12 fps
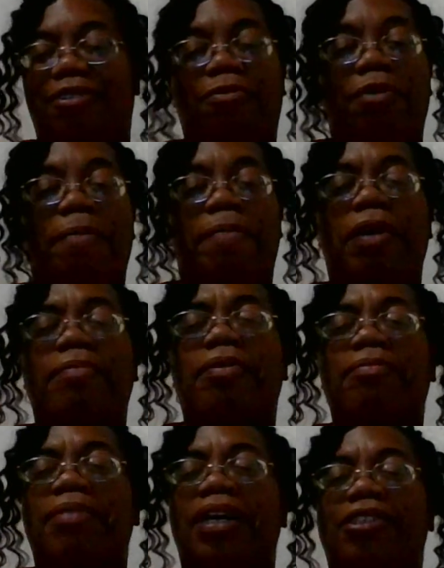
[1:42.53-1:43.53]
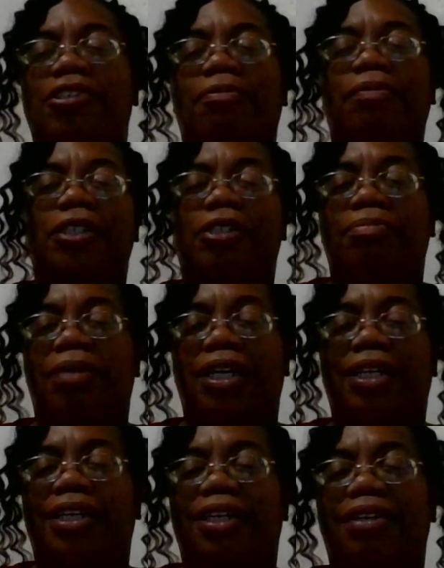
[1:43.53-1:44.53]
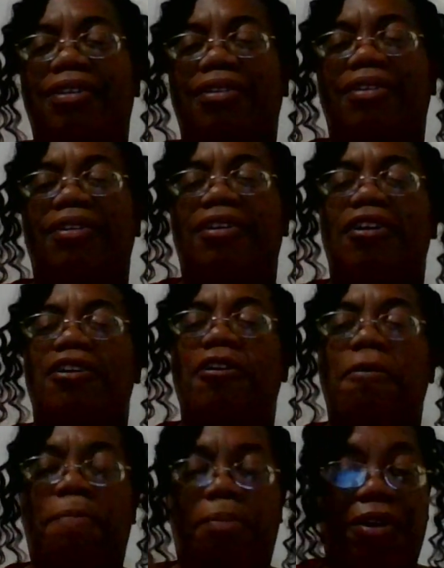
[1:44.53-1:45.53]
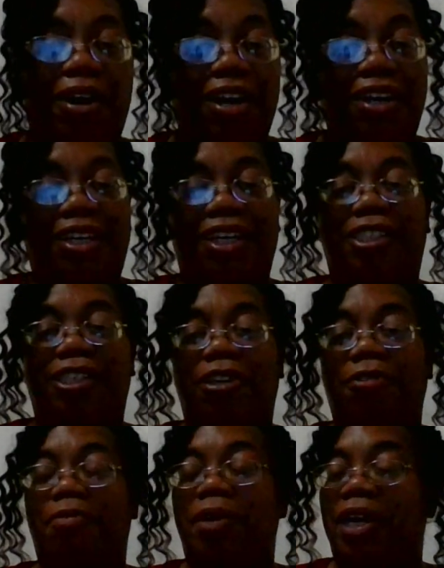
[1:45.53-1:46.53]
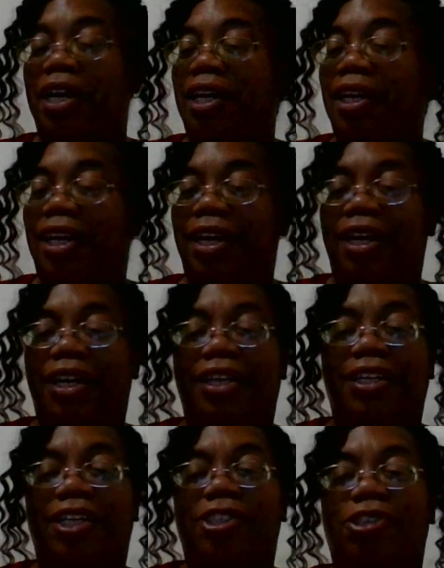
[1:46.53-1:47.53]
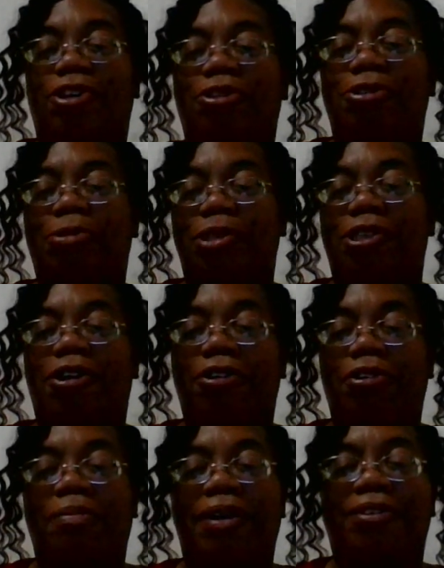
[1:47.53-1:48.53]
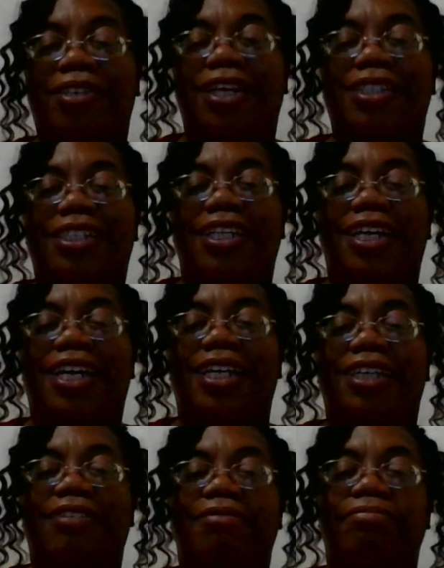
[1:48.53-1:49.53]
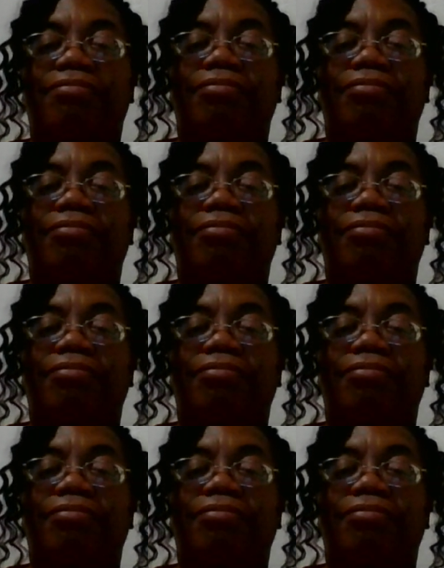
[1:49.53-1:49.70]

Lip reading: When people make so much money, their pride gets in the way. And in church, we talked about that tonight.